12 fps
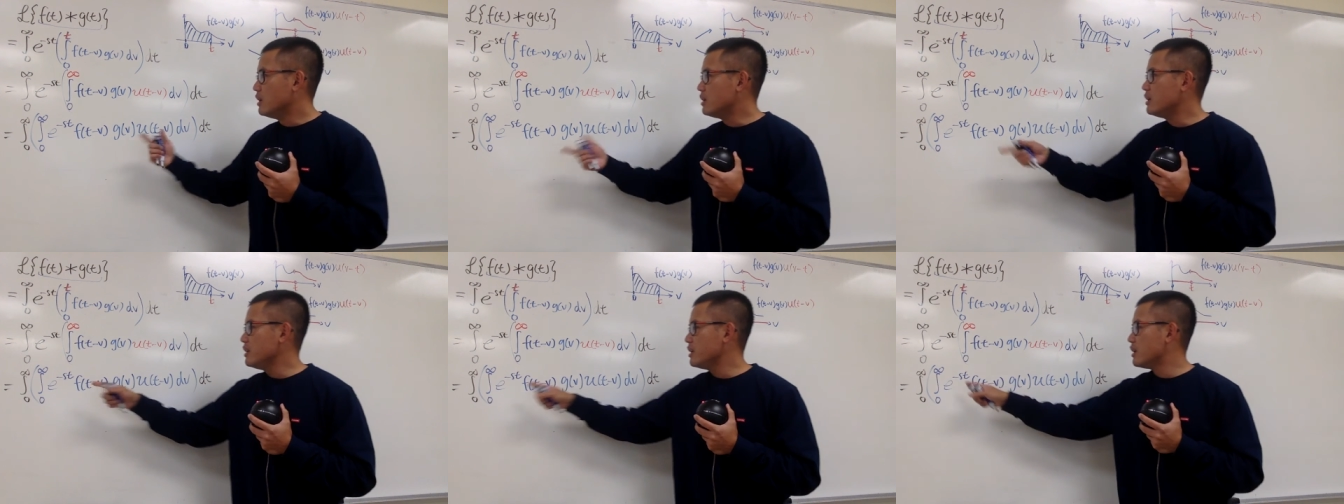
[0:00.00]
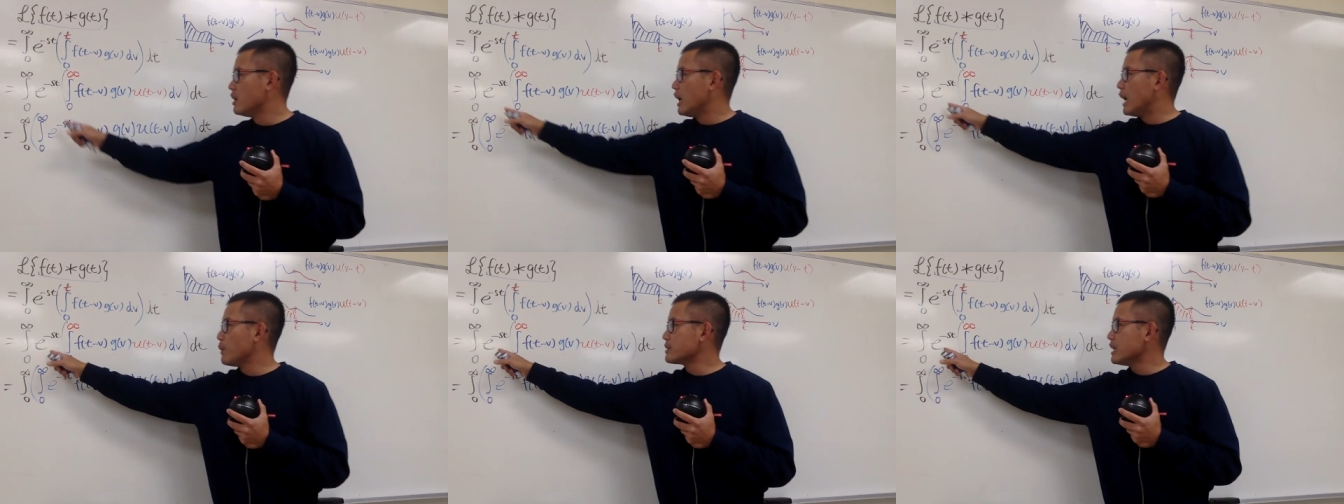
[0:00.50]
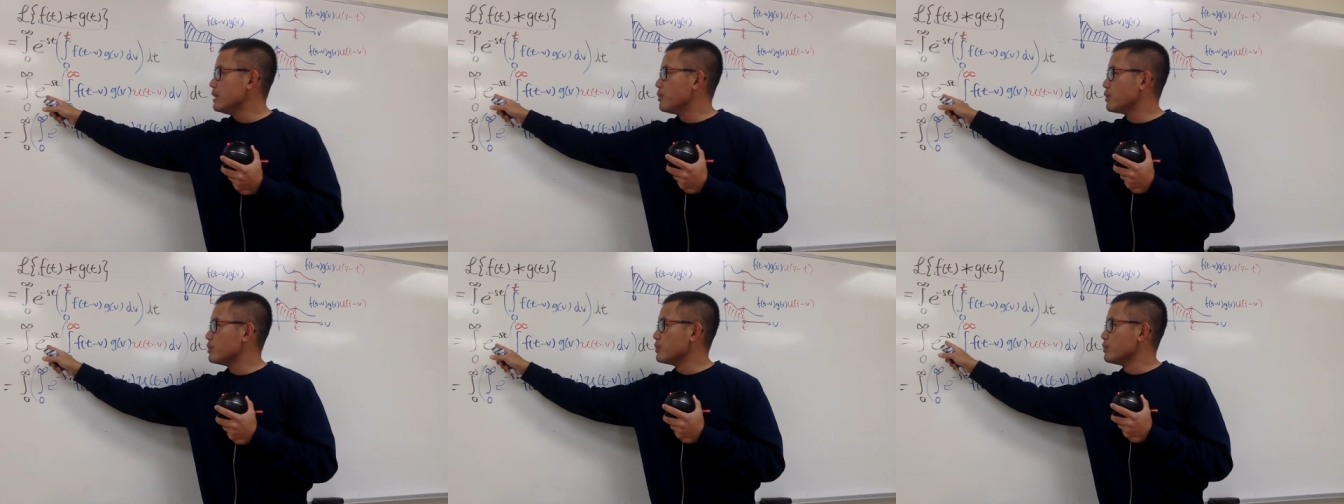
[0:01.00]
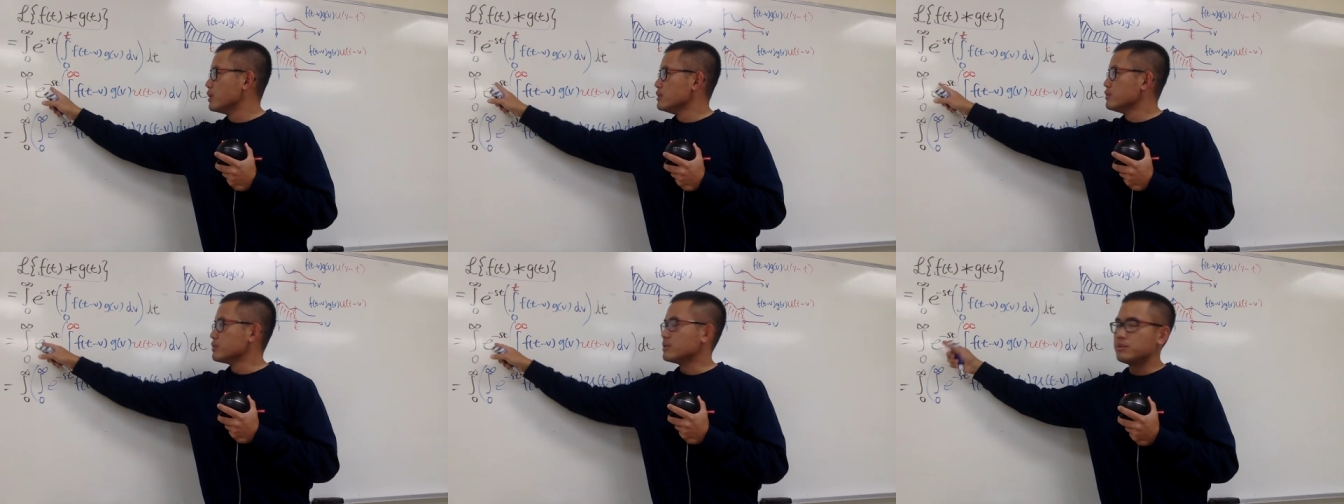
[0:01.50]
Earlier, I was able to
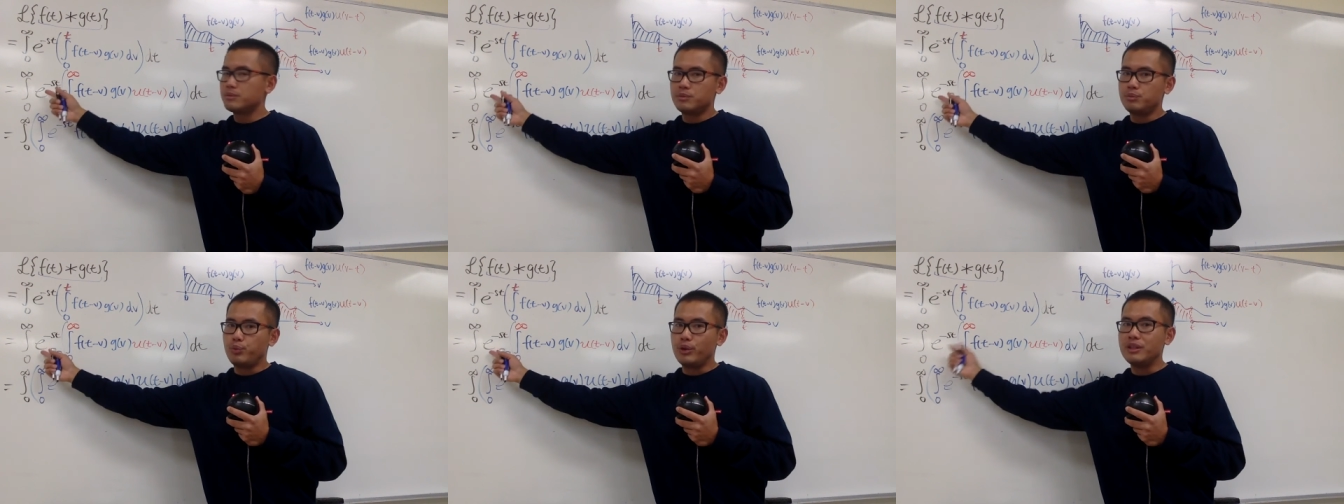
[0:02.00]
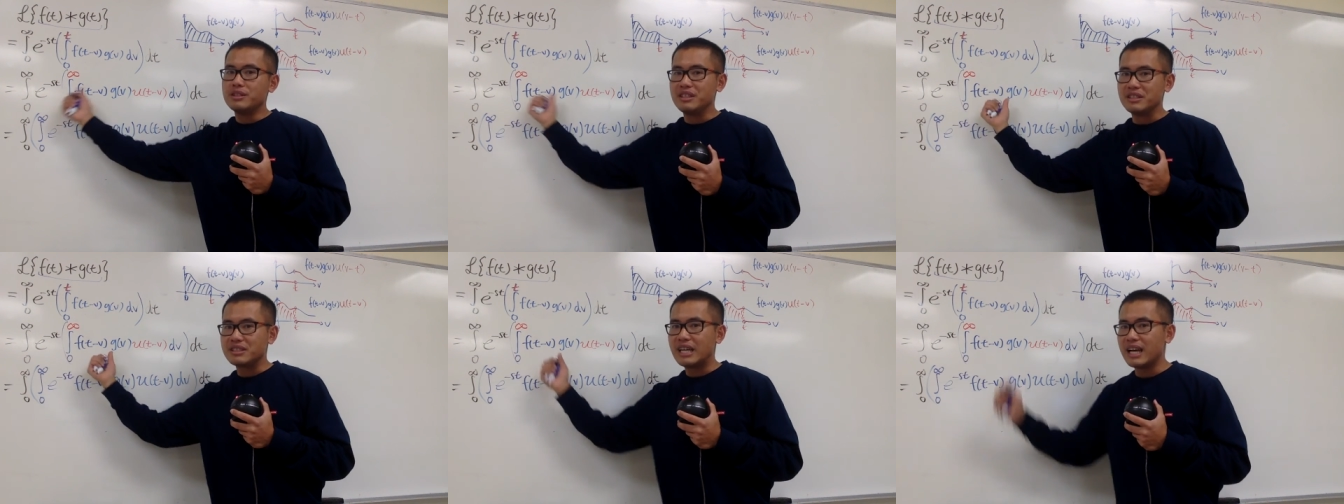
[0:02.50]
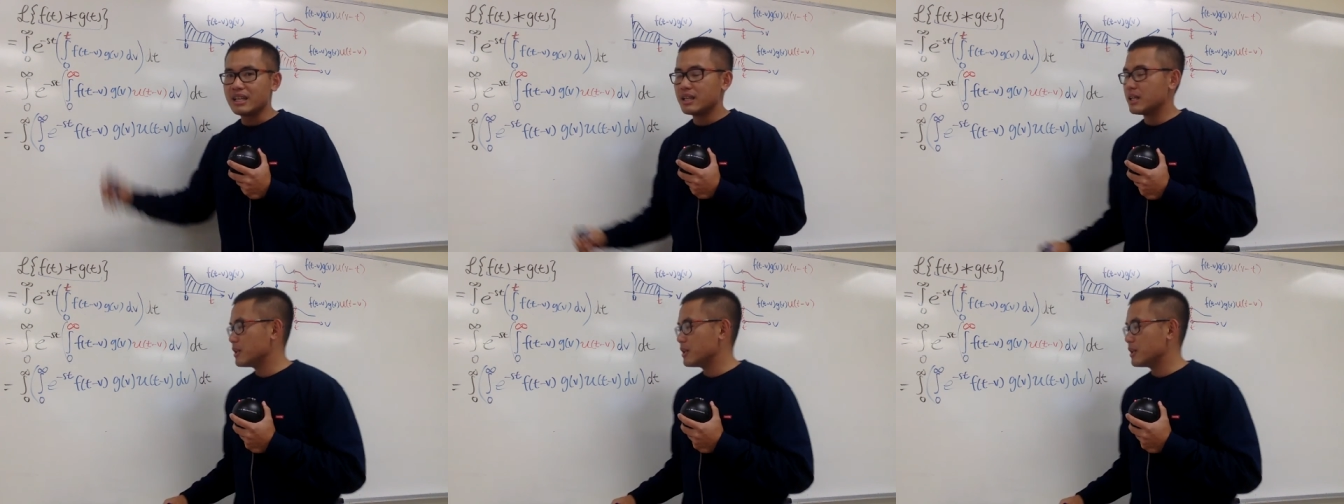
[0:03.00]
you know, bring this inside.